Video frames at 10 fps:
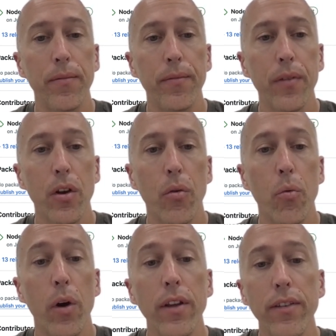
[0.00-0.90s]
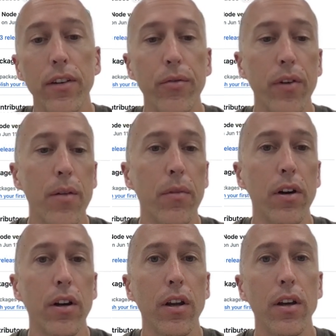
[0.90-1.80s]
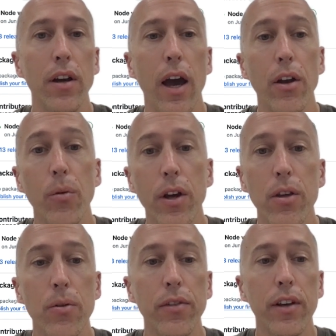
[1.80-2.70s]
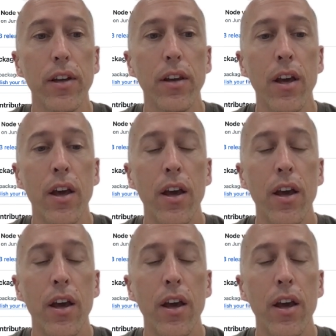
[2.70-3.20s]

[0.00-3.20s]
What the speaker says: what is this framework? How do I use it?